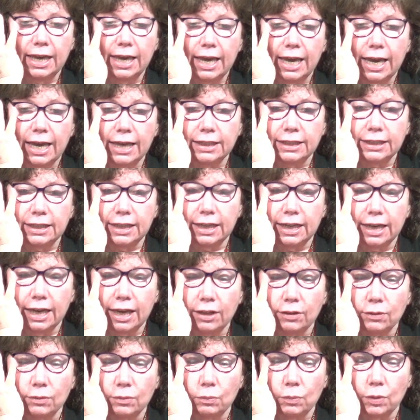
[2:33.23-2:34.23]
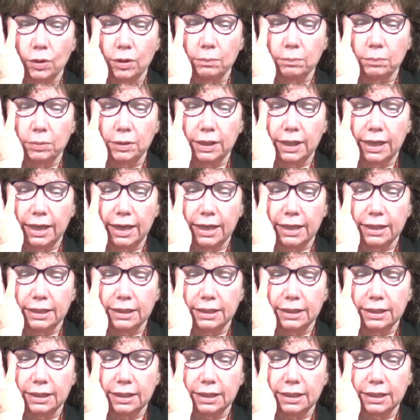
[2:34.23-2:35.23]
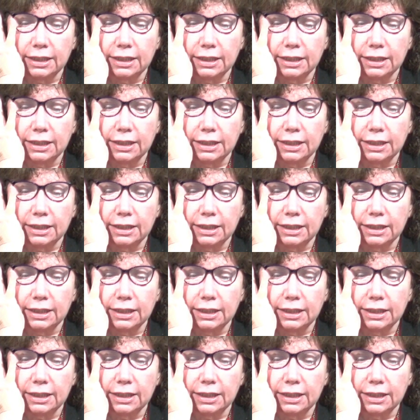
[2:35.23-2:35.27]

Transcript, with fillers: as they gather in one place.